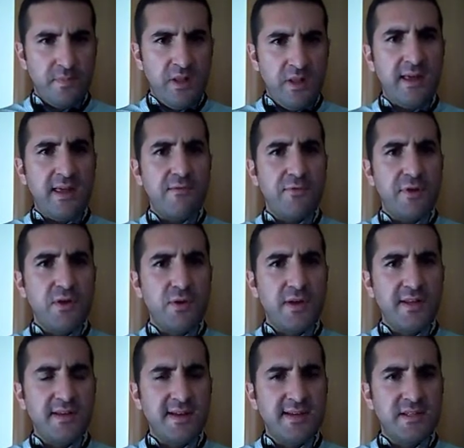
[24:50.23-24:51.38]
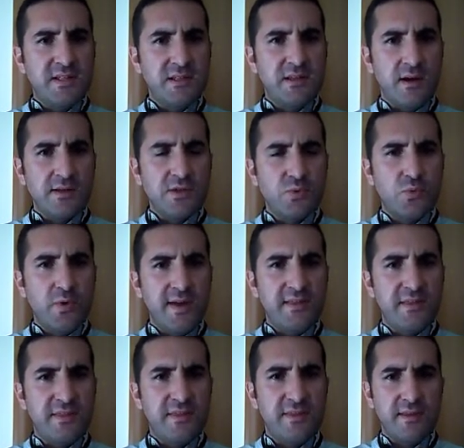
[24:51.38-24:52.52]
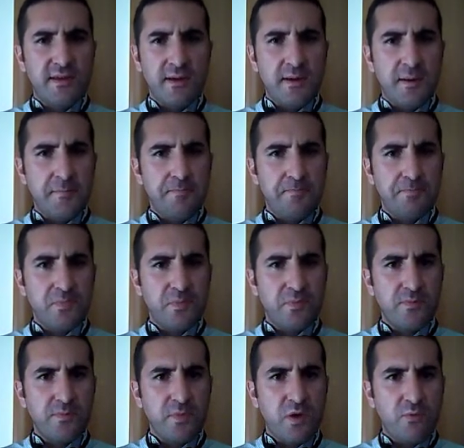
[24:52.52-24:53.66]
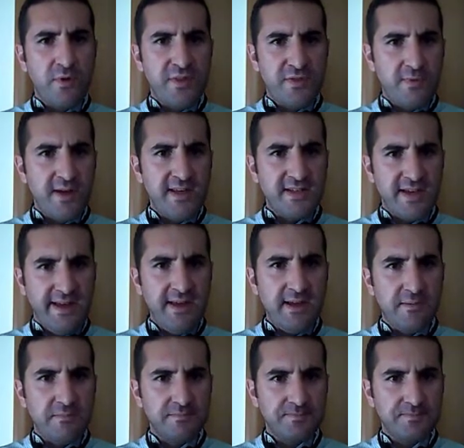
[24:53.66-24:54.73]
like every unit, it starts with reading.